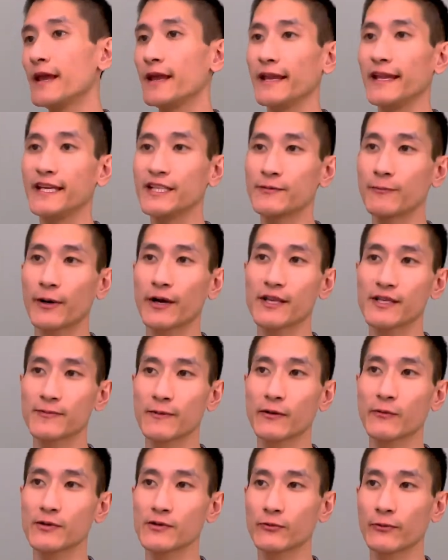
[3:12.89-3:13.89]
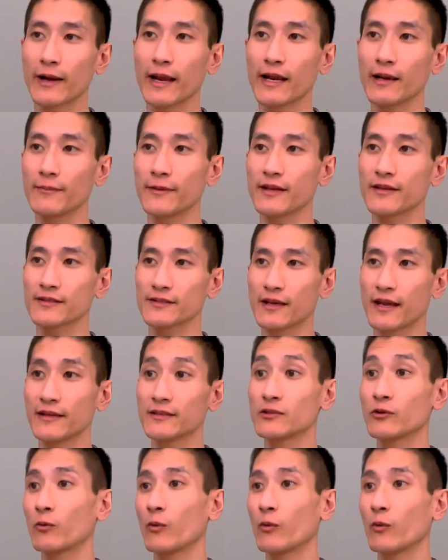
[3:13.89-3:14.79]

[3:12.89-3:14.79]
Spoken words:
Each participant was randomly assigned to